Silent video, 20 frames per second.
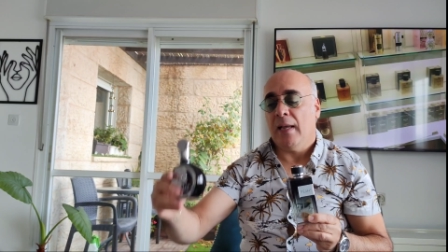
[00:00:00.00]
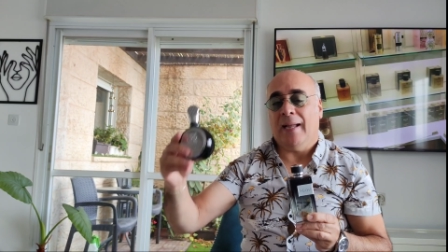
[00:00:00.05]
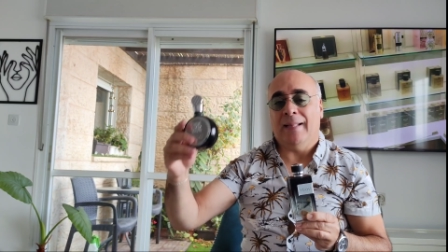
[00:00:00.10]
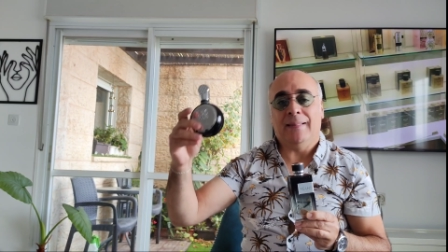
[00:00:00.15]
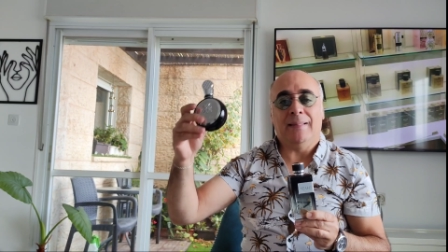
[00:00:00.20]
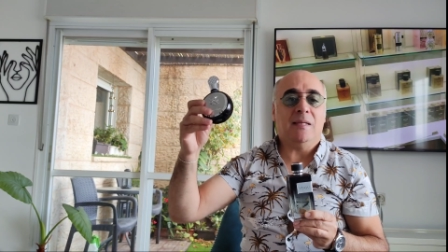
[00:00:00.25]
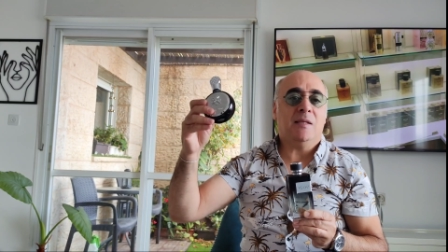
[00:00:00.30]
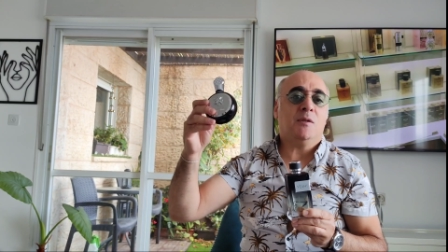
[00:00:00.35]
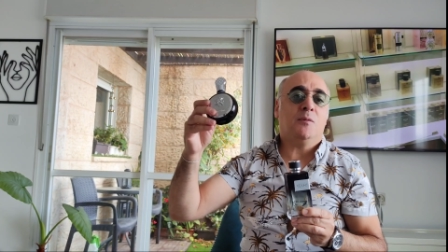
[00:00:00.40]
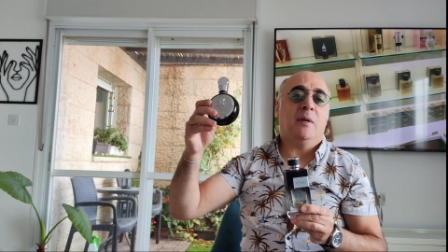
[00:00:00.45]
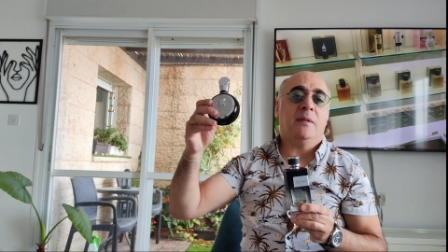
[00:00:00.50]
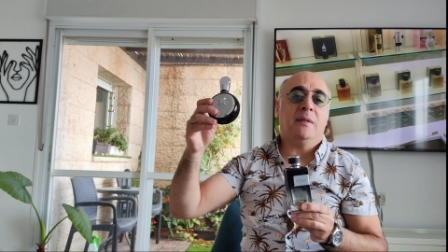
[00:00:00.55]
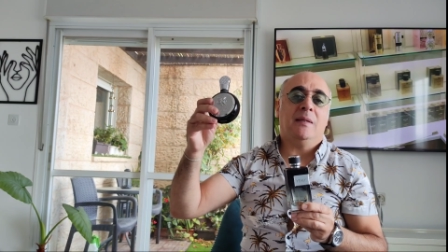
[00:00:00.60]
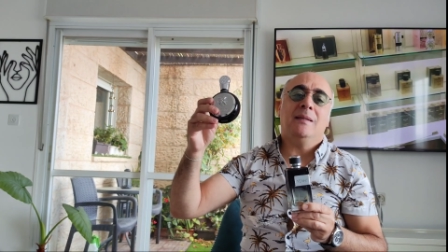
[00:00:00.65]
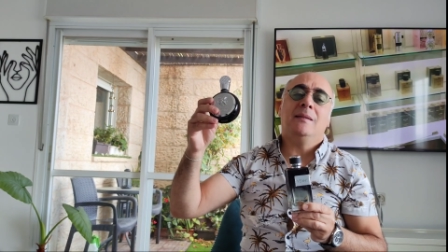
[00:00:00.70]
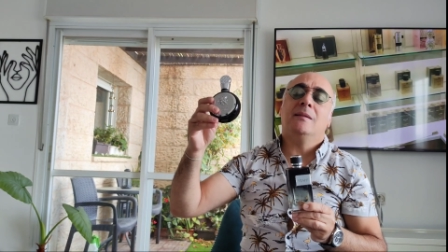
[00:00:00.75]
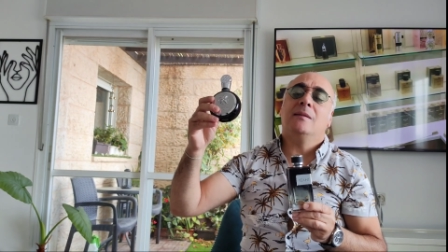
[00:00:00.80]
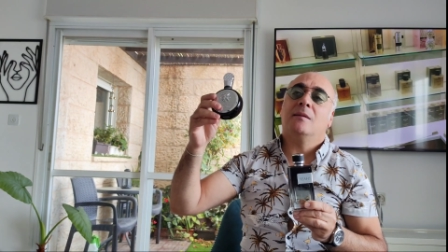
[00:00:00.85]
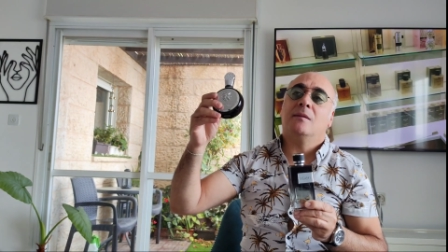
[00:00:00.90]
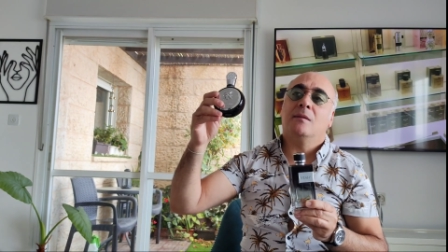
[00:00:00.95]
And this one,
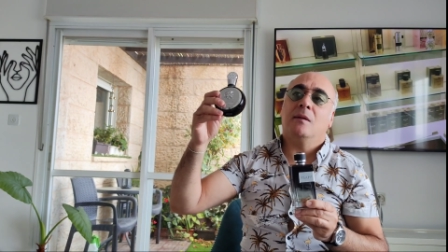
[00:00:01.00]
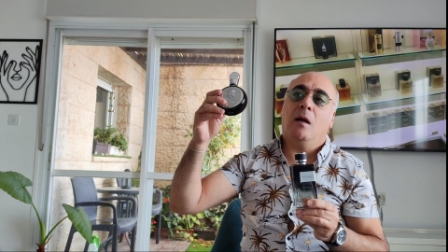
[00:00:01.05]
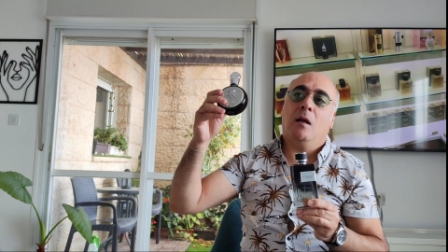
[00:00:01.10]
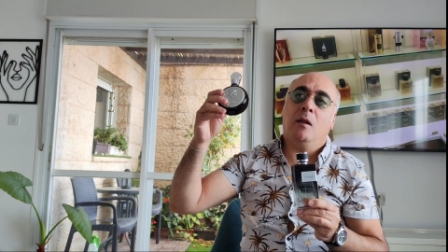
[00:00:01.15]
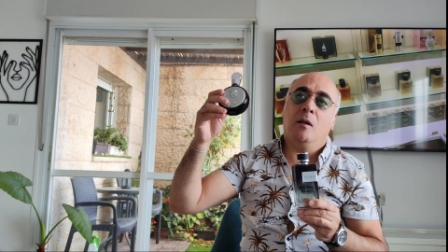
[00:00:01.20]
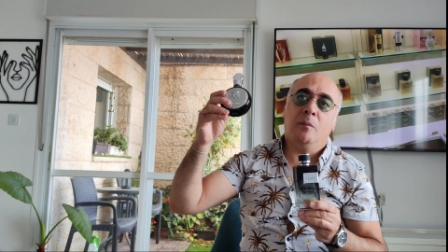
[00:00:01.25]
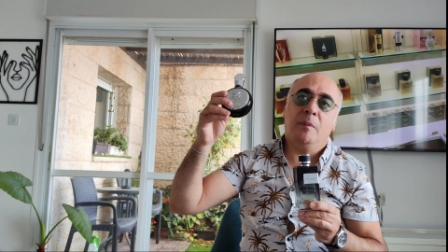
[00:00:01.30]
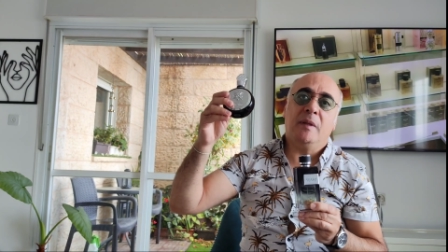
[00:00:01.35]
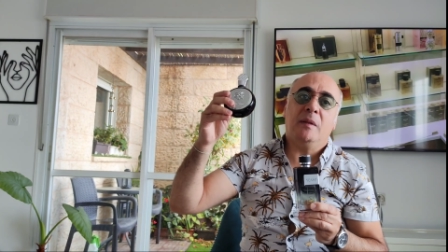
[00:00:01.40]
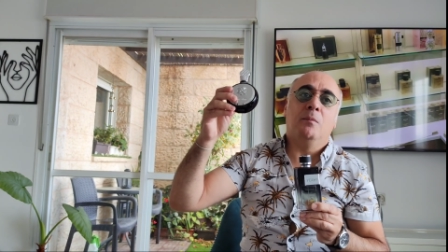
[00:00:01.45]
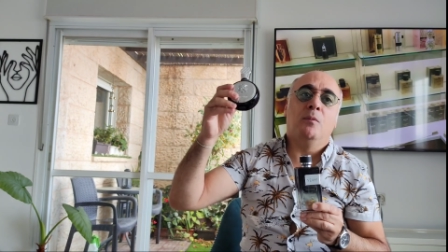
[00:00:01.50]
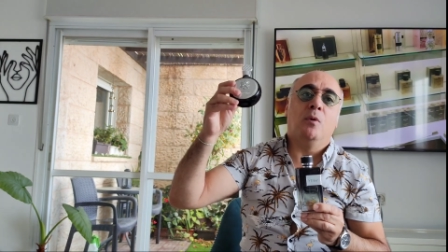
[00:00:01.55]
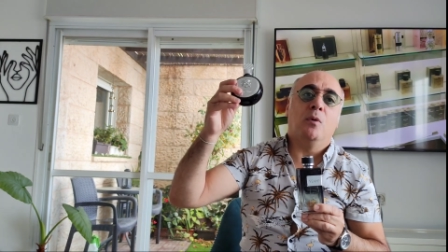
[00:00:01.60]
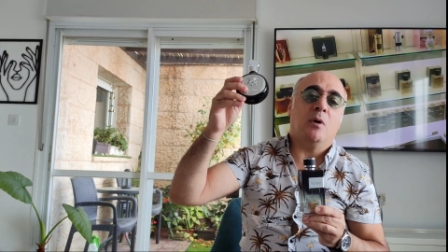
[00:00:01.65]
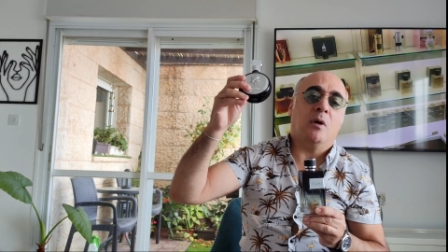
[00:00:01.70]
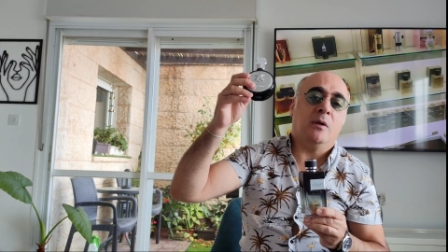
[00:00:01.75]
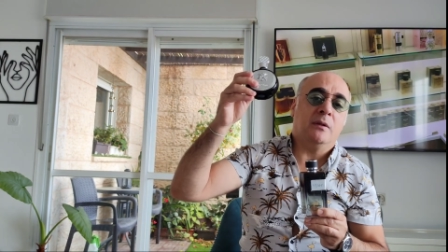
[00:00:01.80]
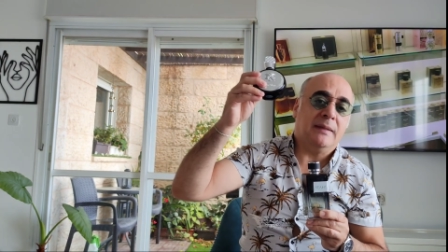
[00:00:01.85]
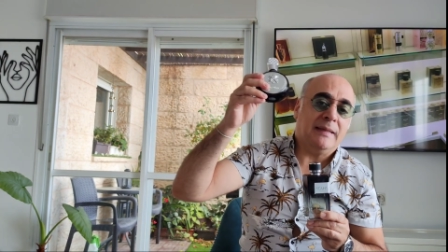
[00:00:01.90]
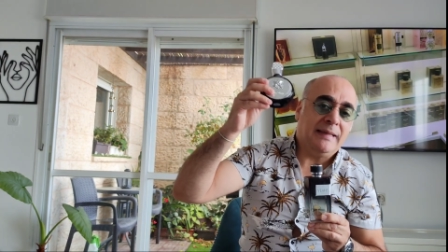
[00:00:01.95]
it's a little bit
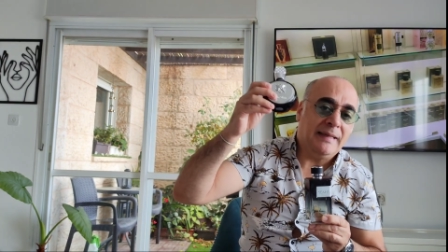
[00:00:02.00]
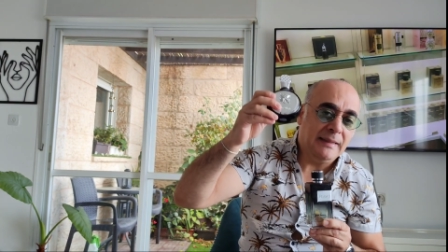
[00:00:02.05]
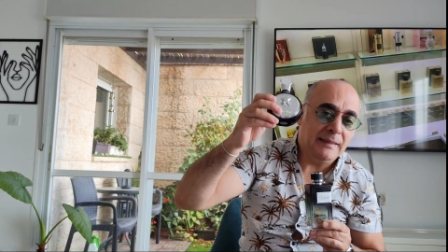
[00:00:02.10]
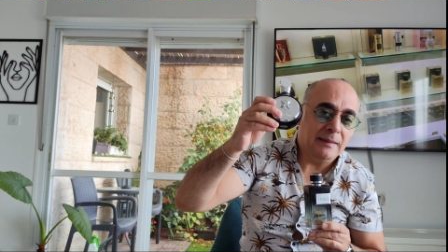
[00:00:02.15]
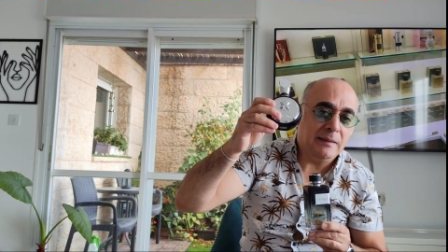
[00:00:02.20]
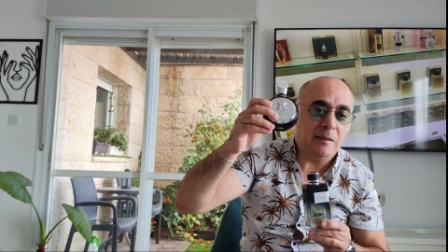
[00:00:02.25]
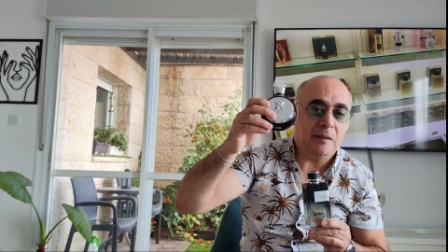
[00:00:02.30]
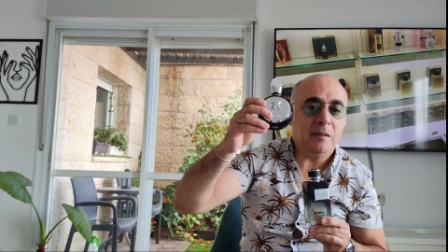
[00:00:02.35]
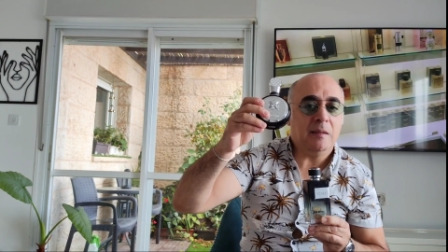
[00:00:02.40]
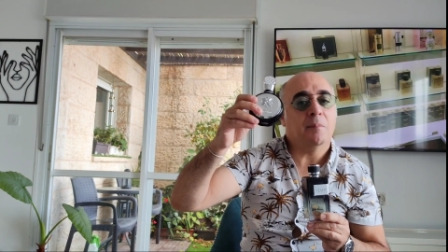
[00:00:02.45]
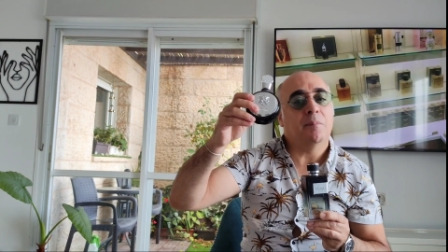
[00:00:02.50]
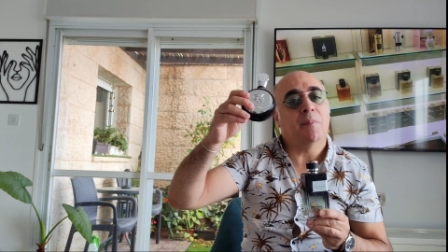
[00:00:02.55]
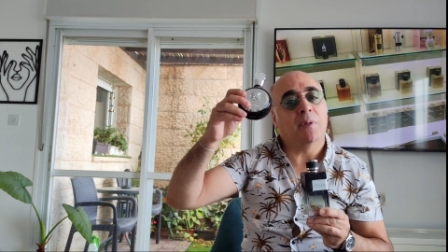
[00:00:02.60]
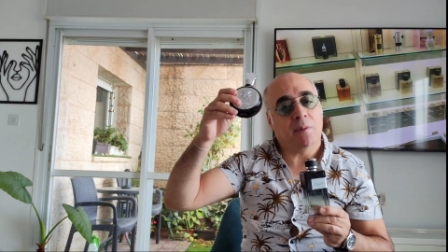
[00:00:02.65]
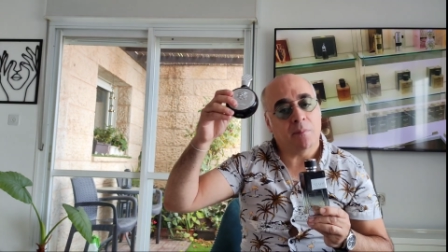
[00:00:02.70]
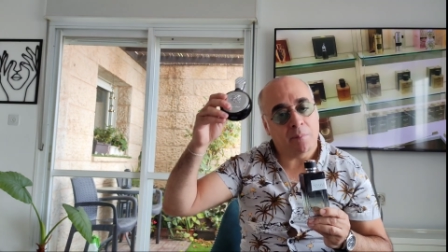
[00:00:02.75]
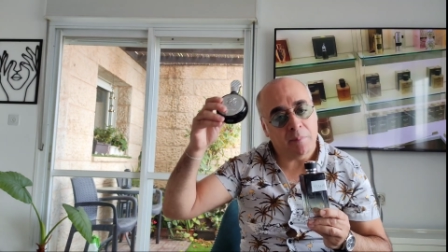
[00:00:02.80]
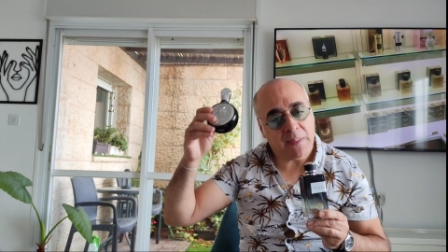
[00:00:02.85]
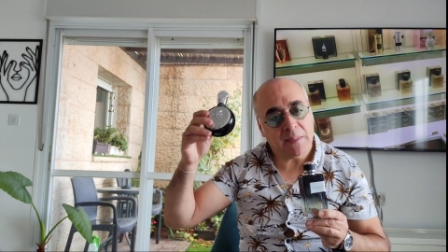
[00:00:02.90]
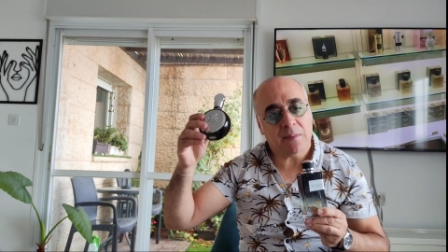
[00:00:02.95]
more on the EDT,
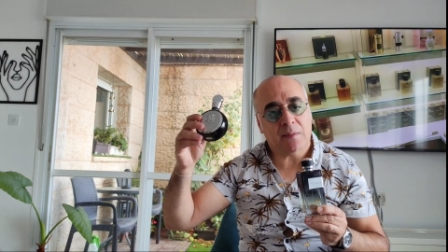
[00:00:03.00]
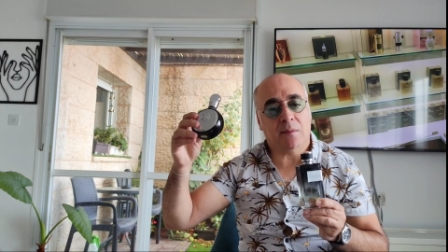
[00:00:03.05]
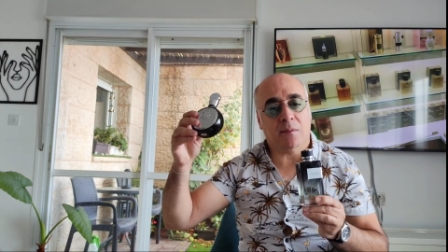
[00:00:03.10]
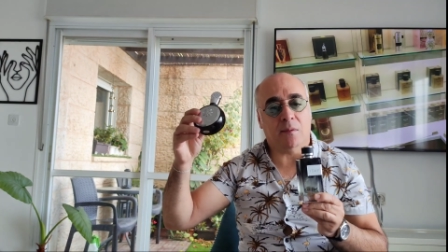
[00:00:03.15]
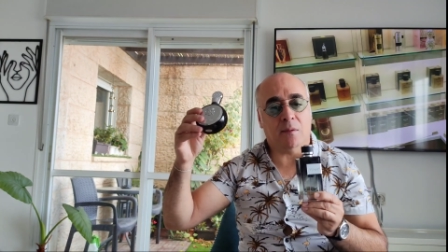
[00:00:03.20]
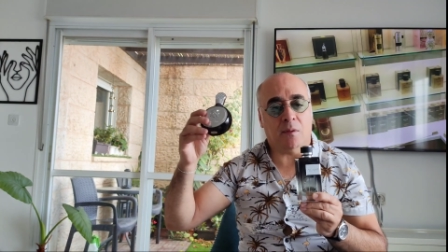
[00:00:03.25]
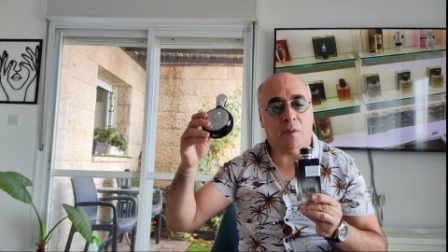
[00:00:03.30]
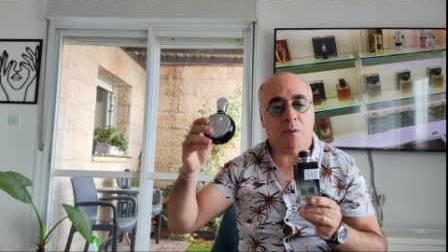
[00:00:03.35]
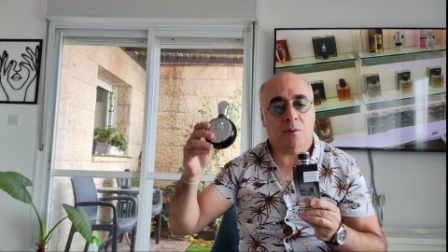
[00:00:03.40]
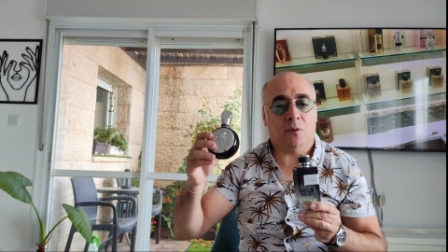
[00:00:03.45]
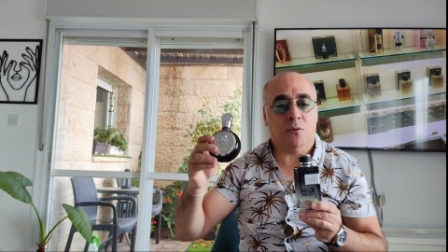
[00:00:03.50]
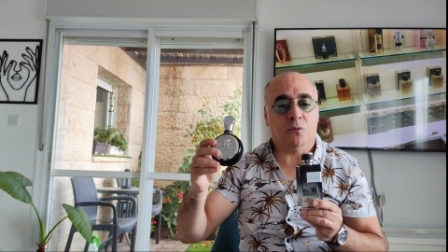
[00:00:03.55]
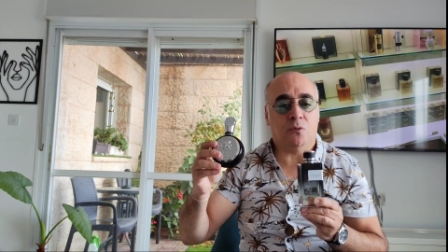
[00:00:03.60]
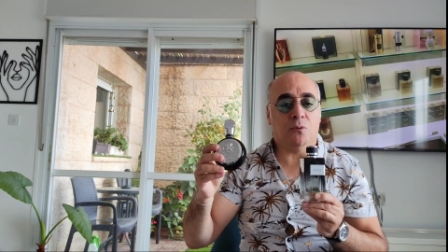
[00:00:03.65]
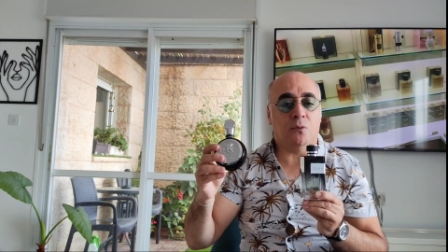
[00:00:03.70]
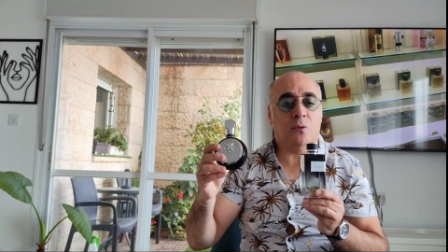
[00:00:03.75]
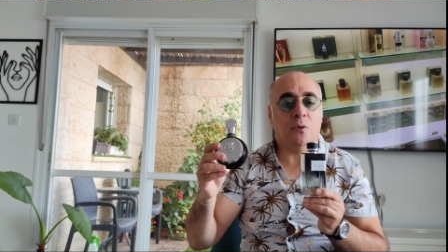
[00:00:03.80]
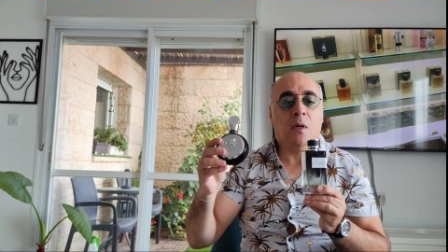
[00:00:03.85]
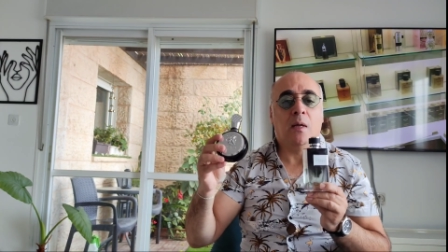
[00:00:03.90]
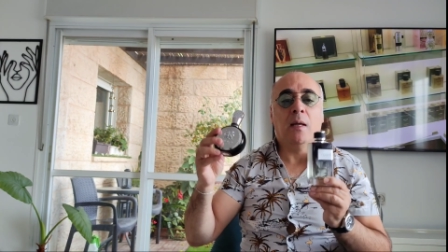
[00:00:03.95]
but mixed on the
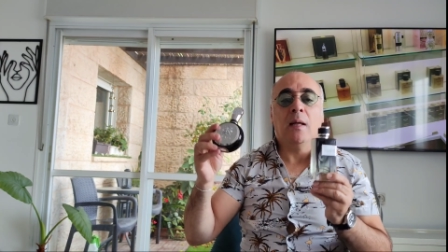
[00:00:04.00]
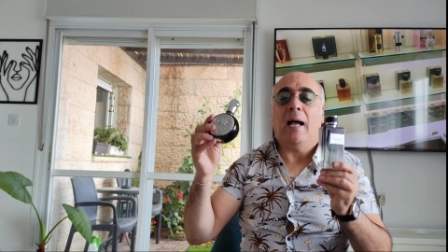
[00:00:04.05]
two.